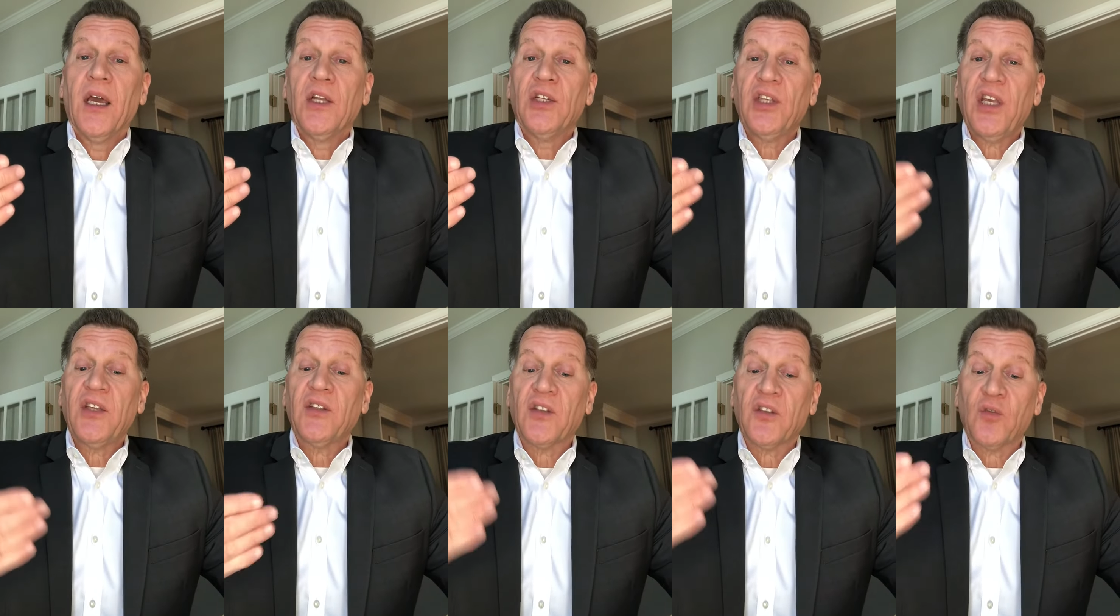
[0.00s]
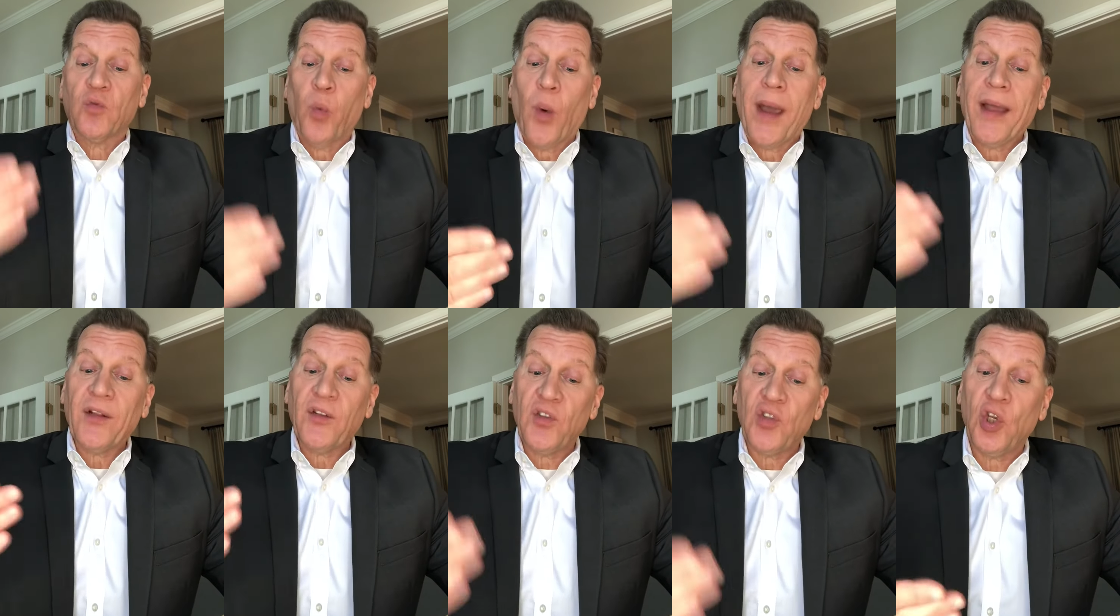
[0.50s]
jesus
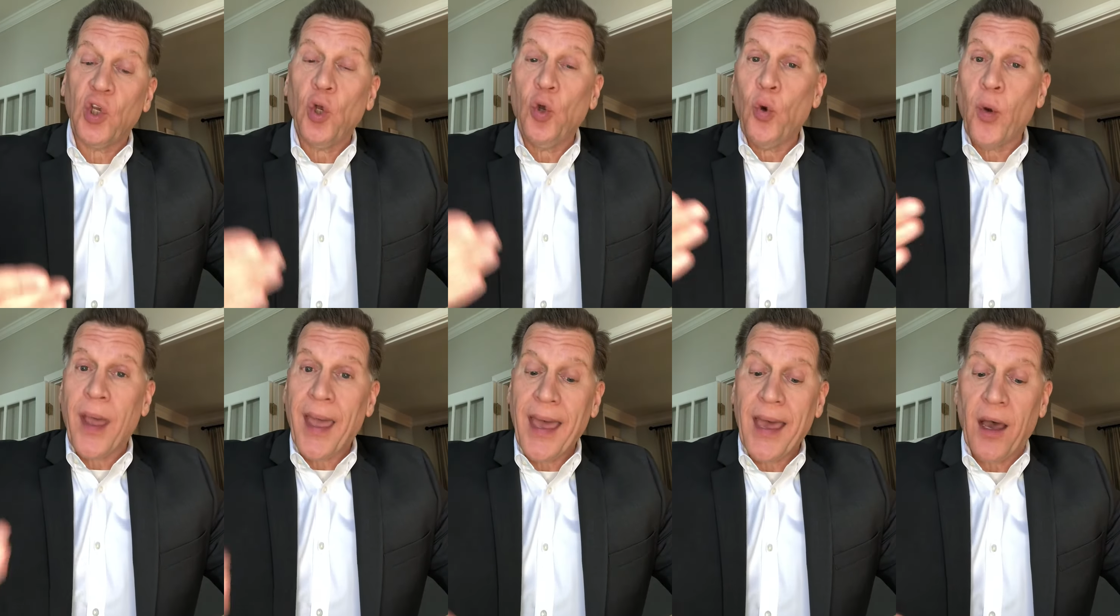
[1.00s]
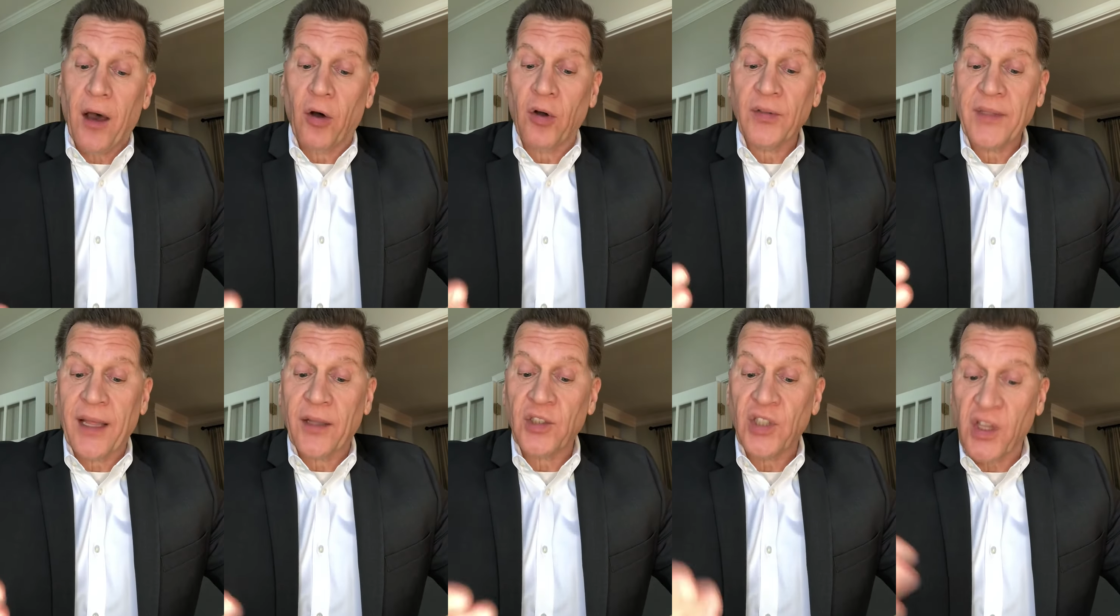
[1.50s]
went to hell
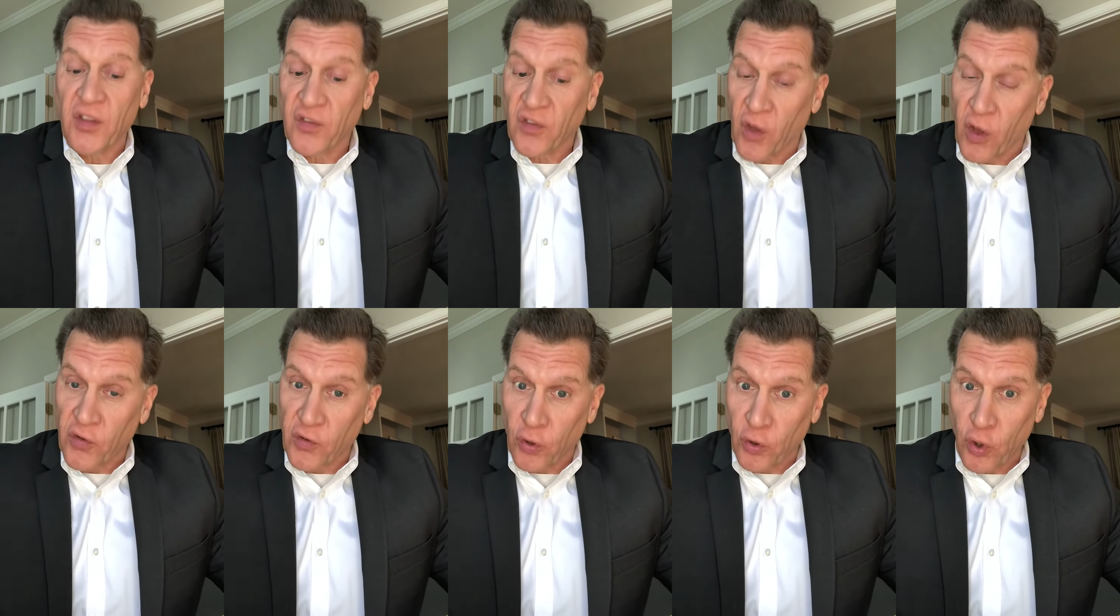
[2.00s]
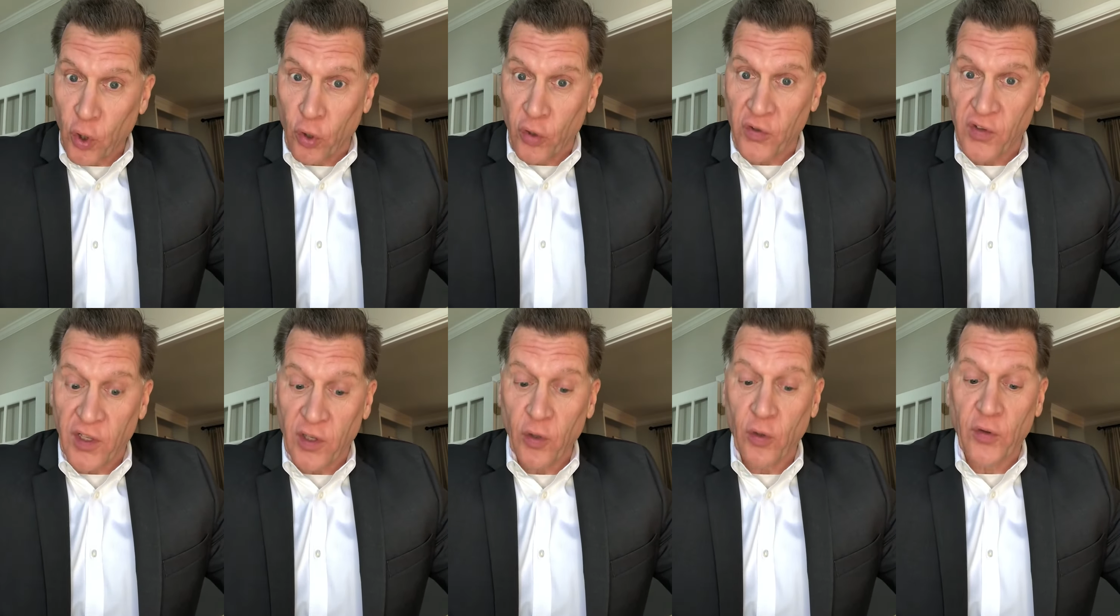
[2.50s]
now jesus also told
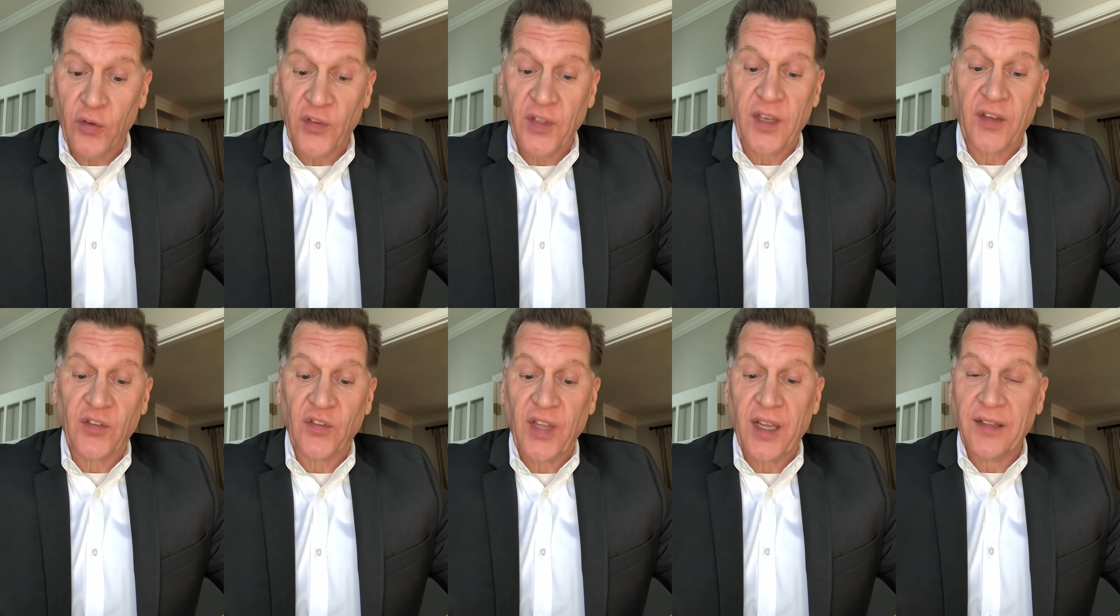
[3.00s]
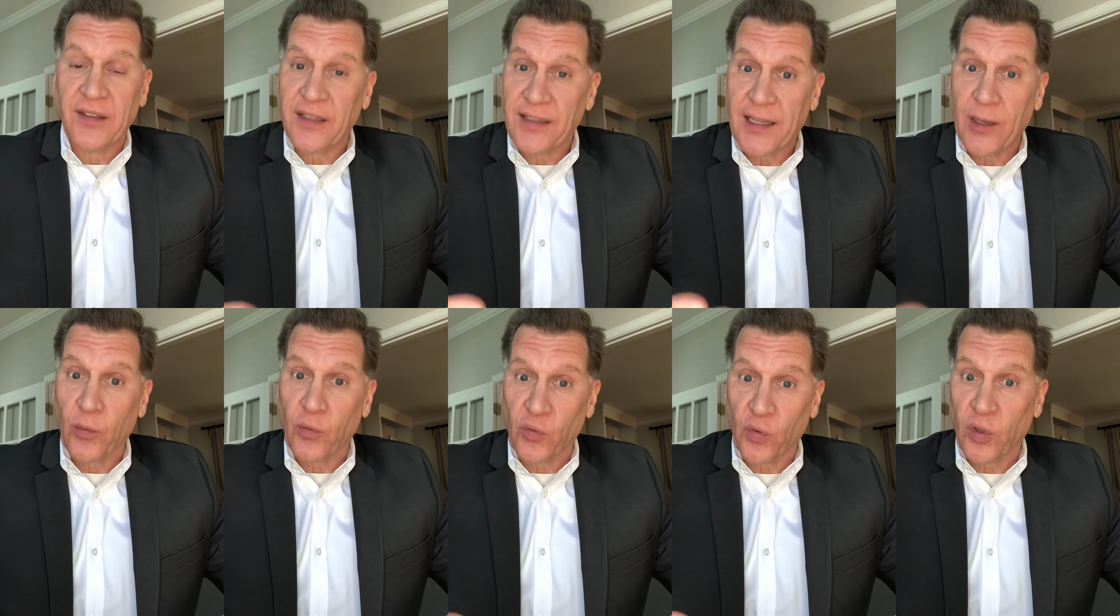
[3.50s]
us in luke 16 that
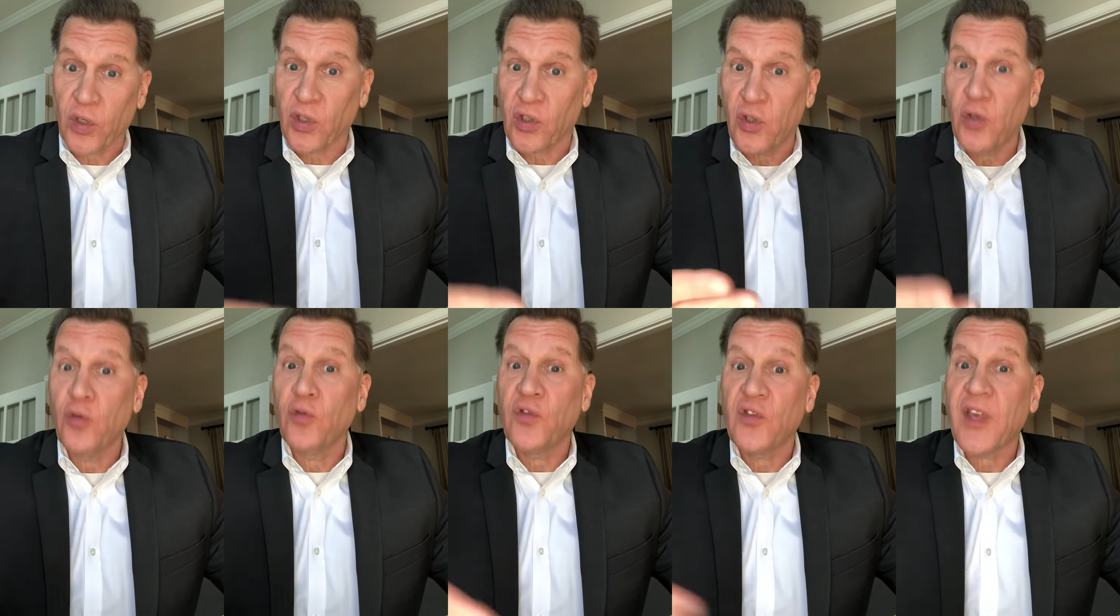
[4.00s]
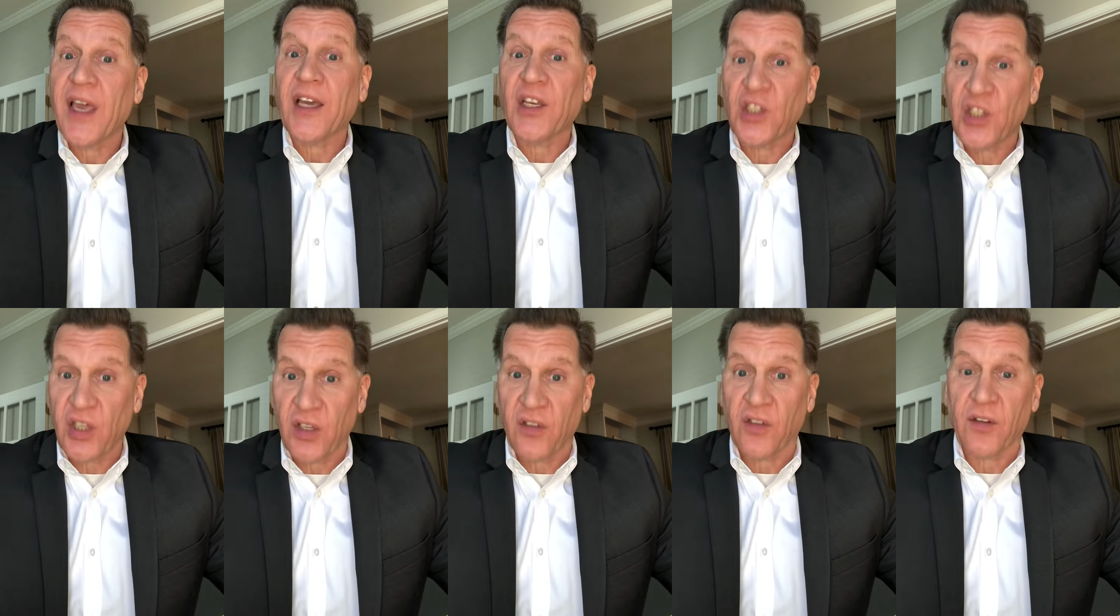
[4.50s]
there were sort of two
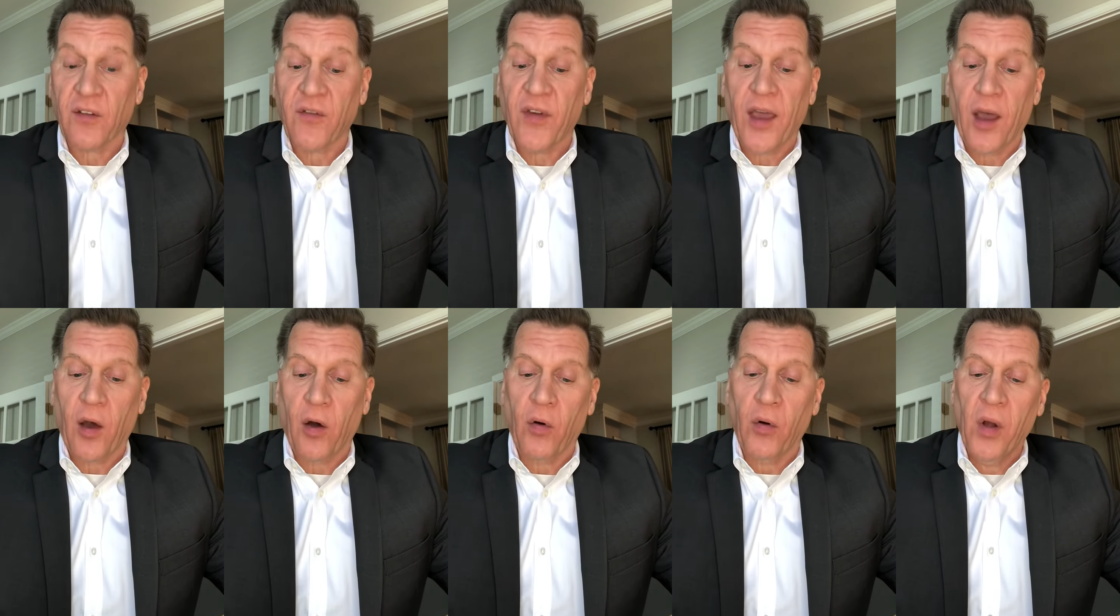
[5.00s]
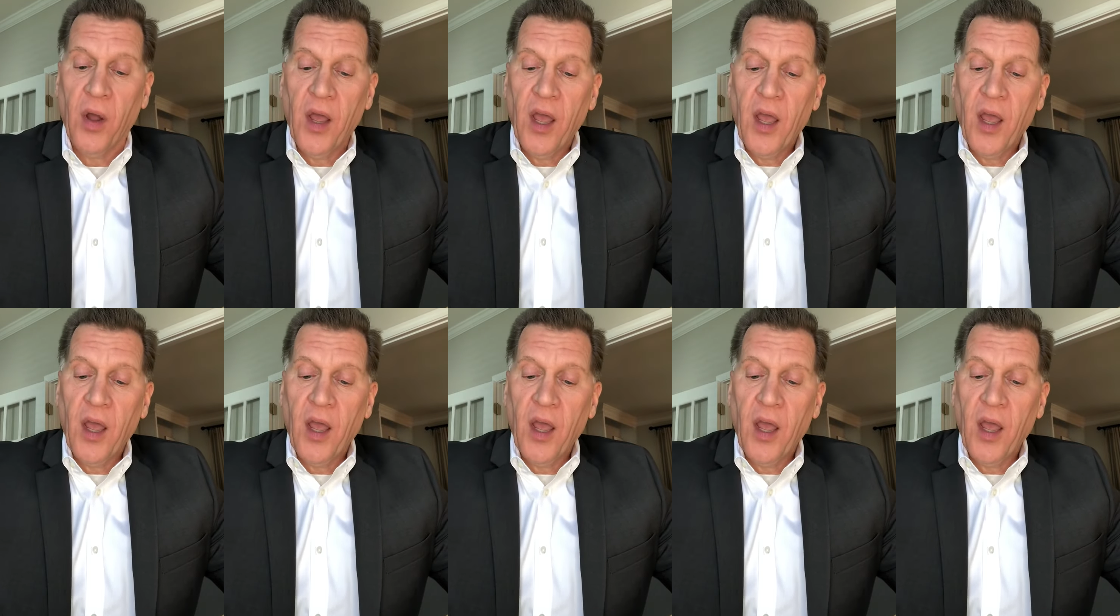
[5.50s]
sections of hell